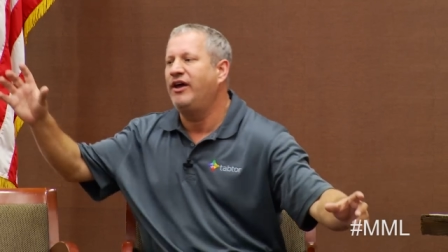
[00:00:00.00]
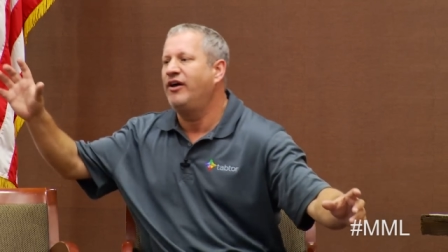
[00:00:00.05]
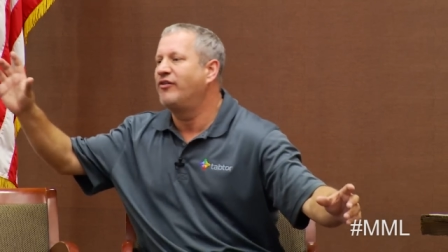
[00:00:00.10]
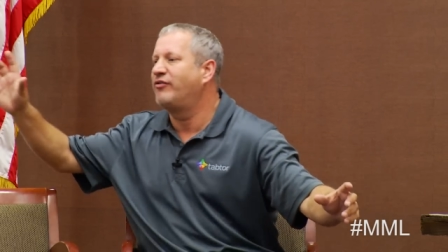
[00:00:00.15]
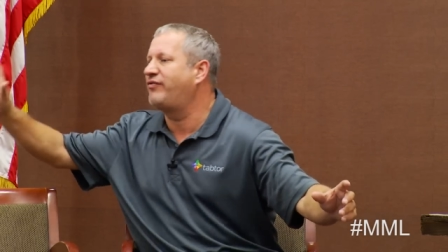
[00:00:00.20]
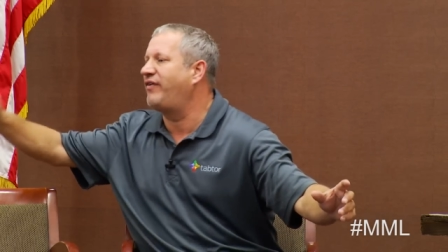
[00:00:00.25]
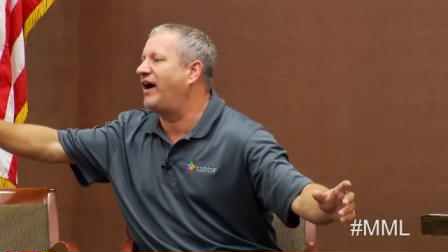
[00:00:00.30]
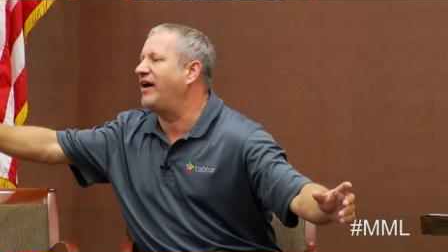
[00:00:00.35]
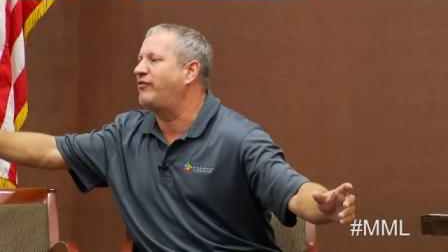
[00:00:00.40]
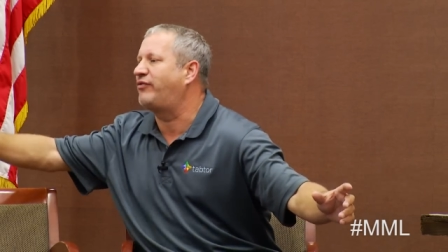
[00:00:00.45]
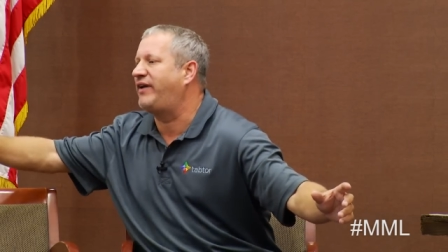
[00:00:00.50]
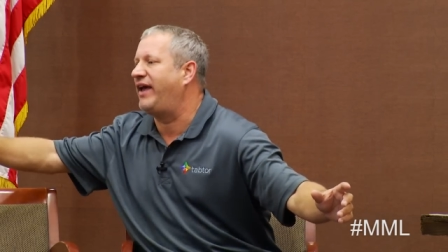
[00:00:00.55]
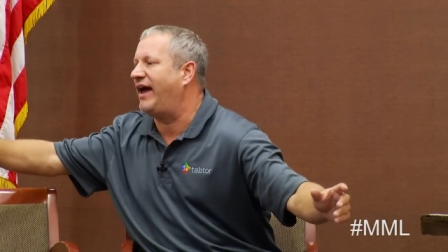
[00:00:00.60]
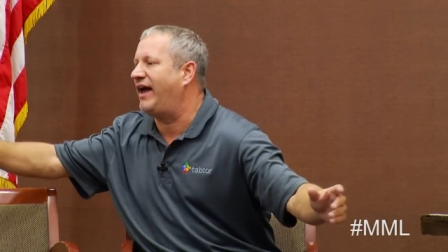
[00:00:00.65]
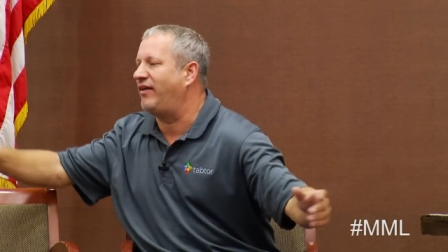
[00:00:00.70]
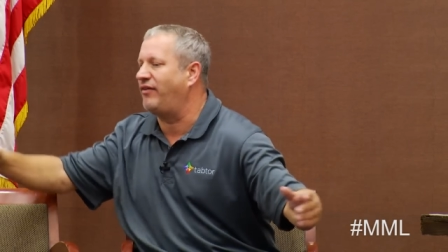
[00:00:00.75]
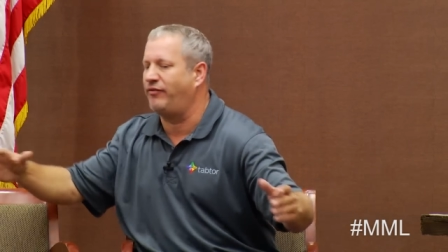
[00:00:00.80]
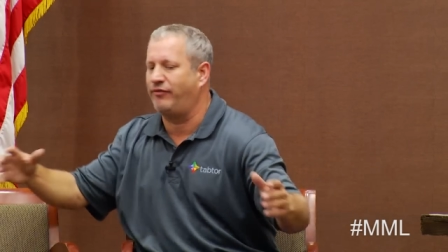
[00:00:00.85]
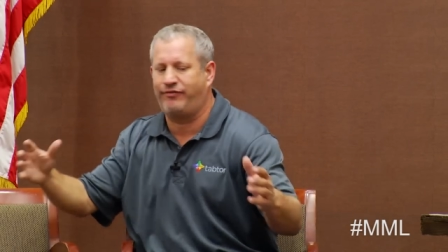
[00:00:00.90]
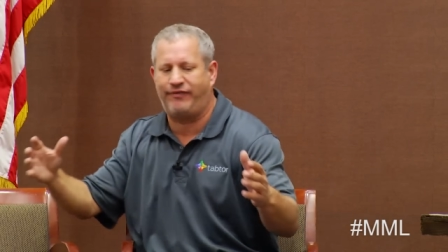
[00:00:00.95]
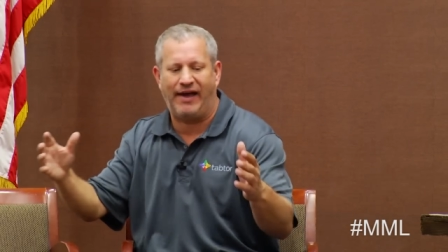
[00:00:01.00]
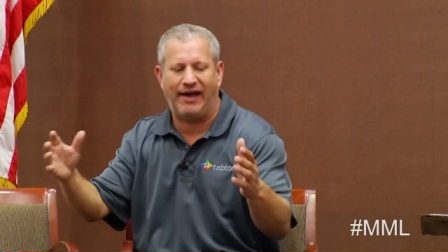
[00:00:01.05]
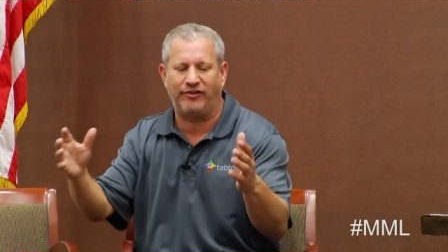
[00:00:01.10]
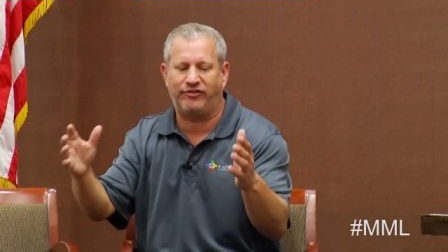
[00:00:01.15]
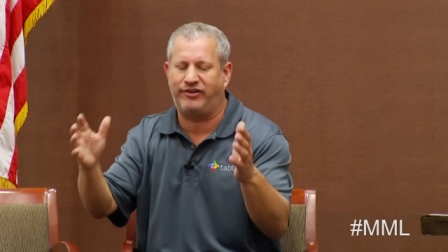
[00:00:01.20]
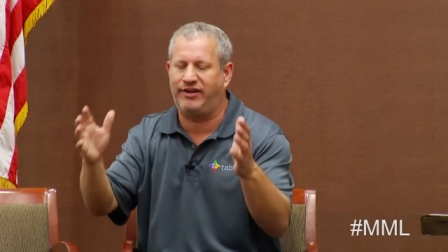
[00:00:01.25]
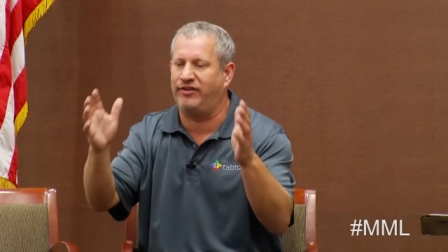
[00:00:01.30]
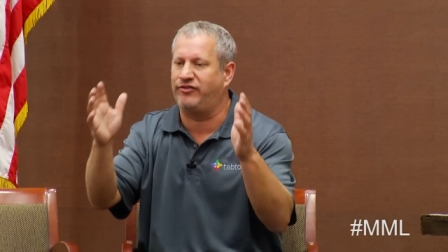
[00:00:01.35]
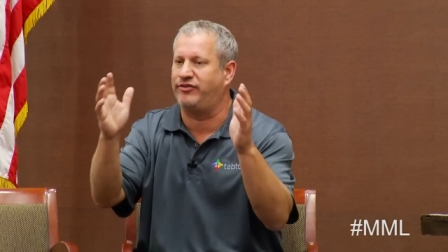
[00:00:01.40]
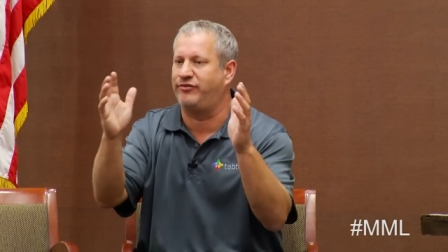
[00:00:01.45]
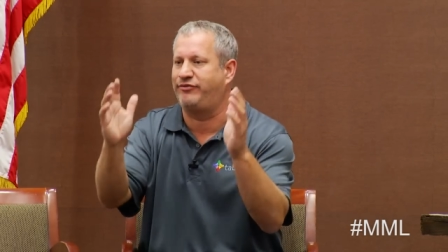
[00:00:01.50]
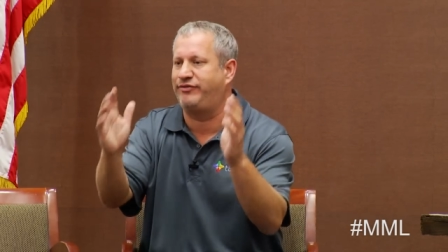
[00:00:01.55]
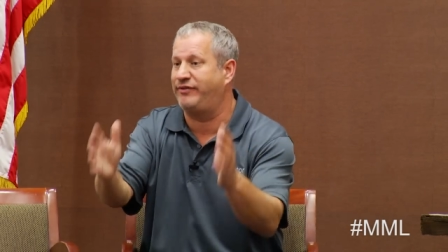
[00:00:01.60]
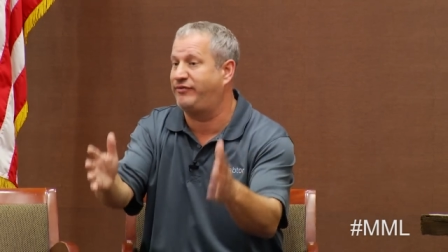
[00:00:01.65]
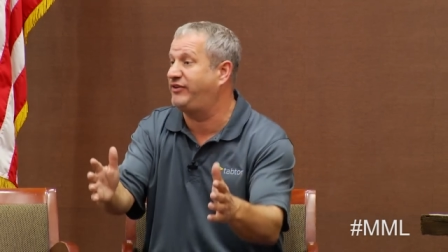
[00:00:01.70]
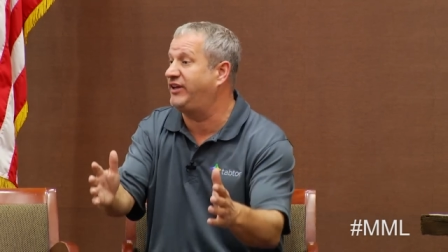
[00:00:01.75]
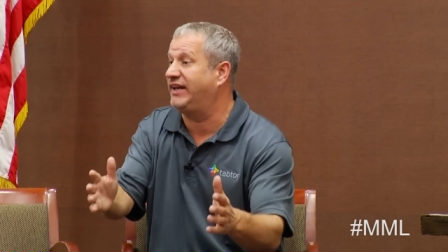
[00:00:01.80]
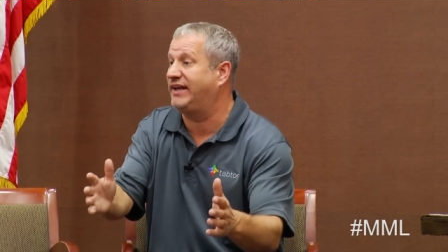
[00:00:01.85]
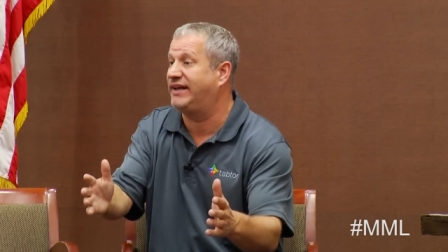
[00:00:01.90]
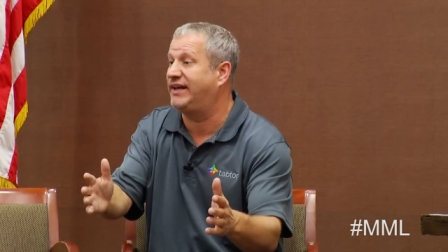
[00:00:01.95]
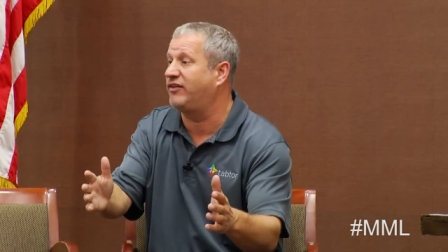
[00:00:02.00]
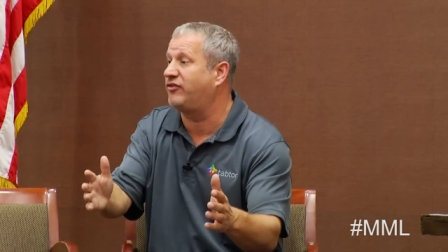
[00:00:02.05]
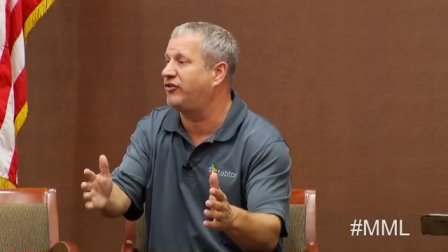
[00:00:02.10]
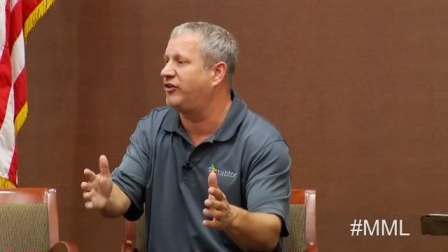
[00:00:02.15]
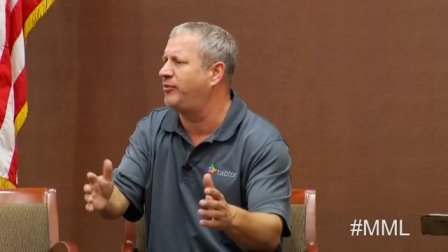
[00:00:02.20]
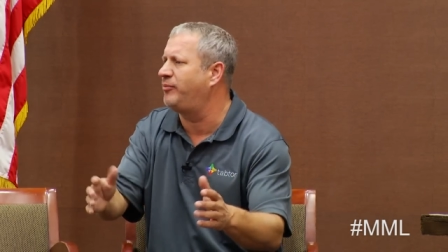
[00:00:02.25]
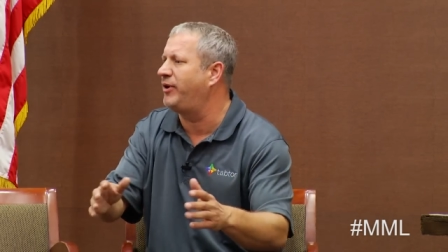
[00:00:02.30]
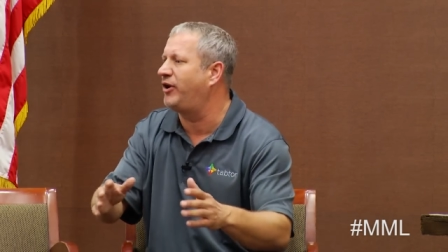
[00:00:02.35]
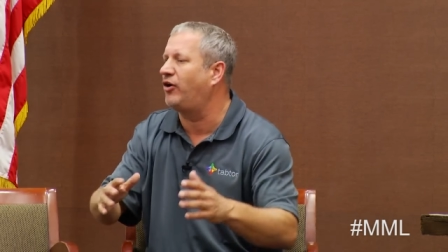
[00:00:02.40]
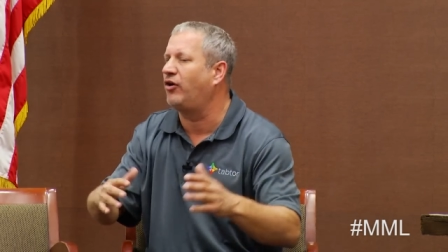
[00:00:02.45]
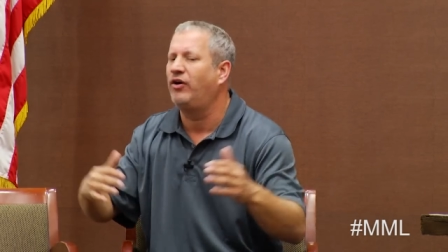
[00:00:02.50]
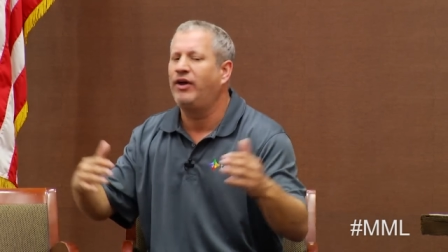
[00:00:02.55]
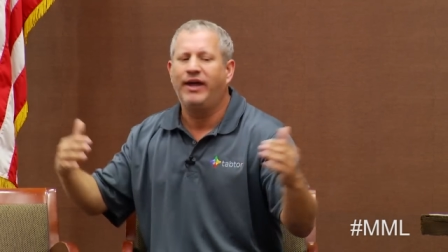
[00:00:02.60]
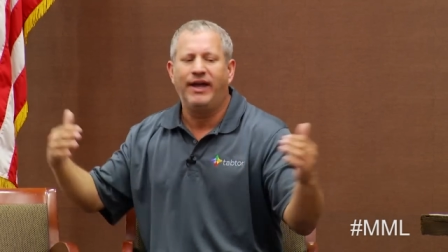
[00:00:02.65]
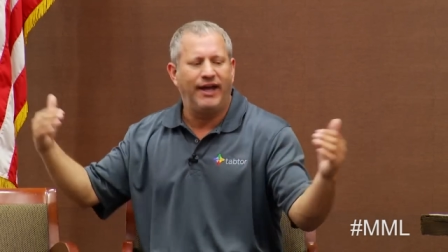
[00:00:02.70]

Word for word: 5 fast kids, and 15 kids in the middle.